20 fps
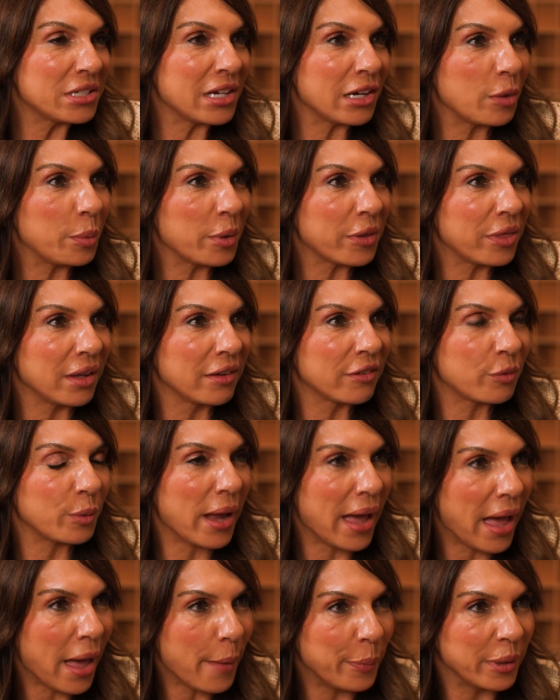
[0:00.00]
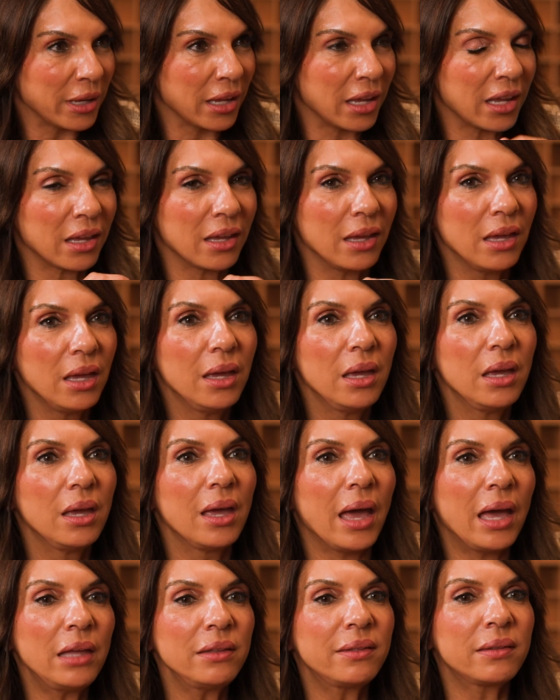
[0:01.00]
terrible things were happening.
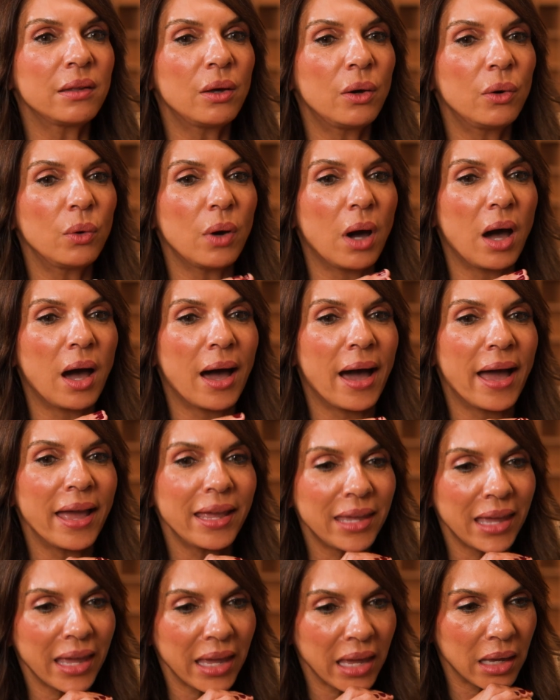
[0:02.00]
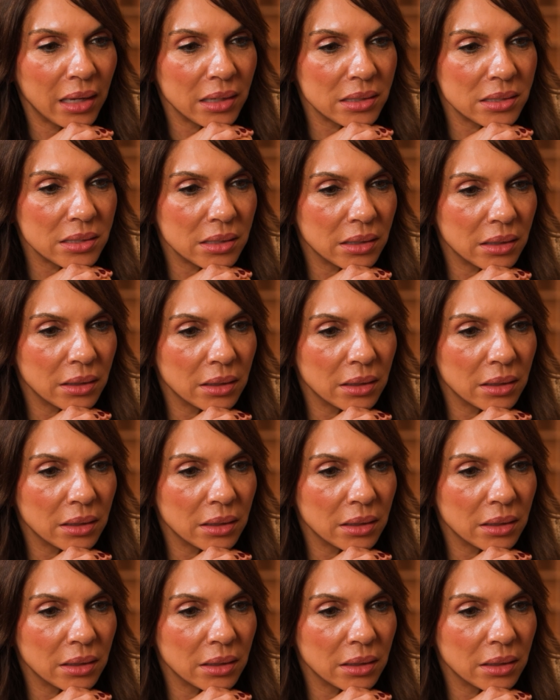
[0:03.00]
And so I can't